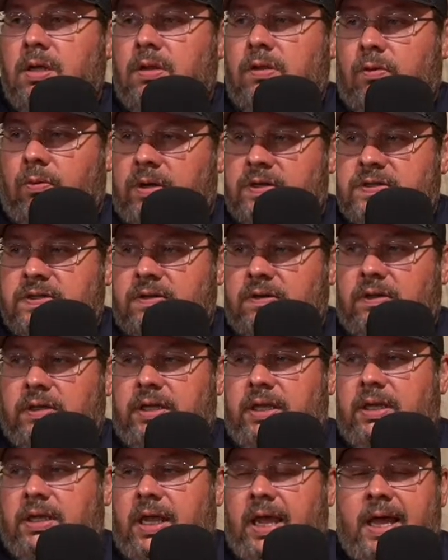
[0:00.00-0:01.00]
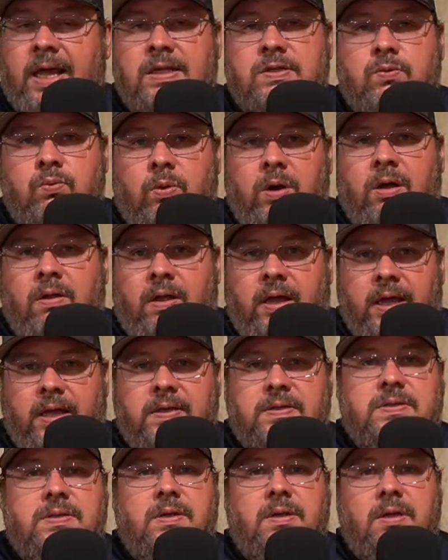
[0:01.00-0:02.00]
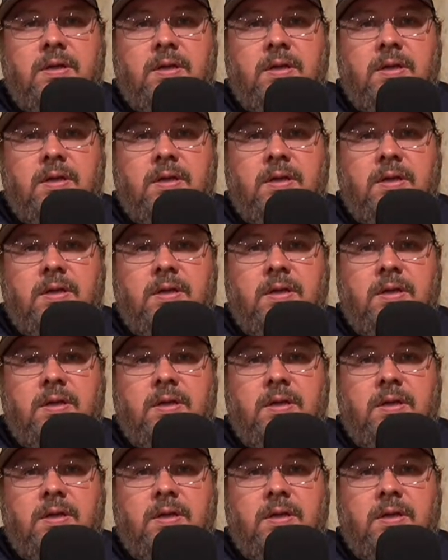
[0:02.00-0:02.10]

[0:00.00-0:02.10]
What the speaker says: rest of the league, as well as